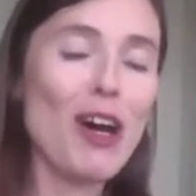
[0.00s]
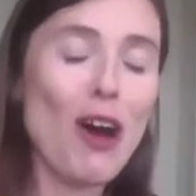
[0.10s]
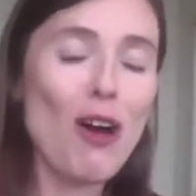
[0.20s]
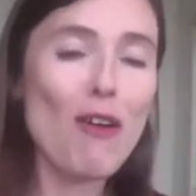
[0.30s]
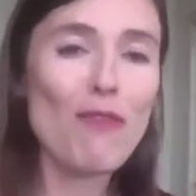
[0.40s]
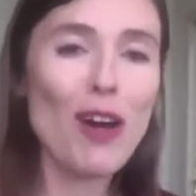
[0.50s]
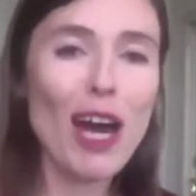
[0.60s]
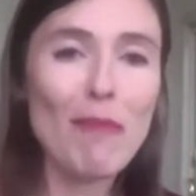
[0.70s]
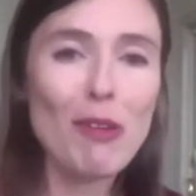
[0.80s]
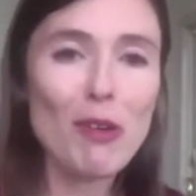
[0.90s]
of
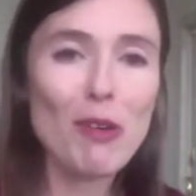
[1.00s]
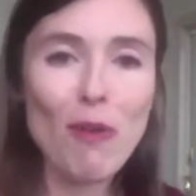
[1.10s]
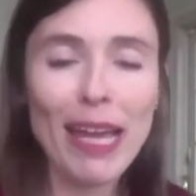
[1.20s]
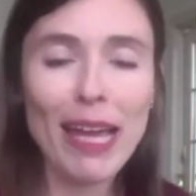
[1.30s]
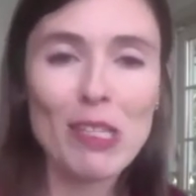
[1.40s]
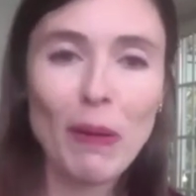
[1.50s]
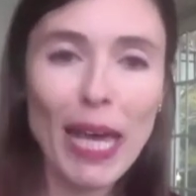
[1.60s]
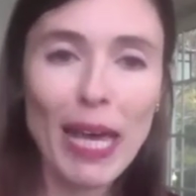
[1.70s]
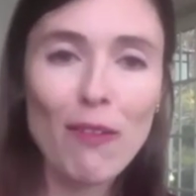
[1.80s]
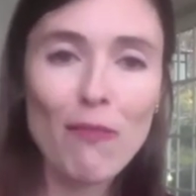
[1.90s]
your grand
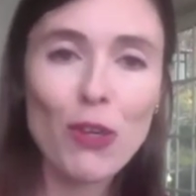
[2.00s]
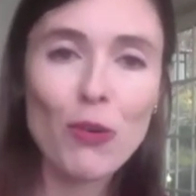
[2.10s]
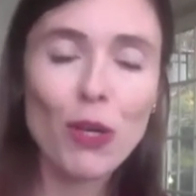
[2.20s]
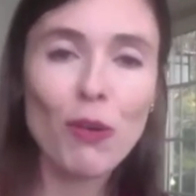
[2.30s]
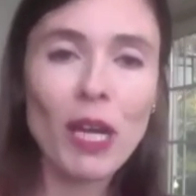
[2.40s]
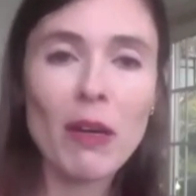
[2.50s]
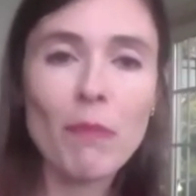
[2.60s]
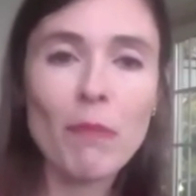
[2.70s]
plan for your career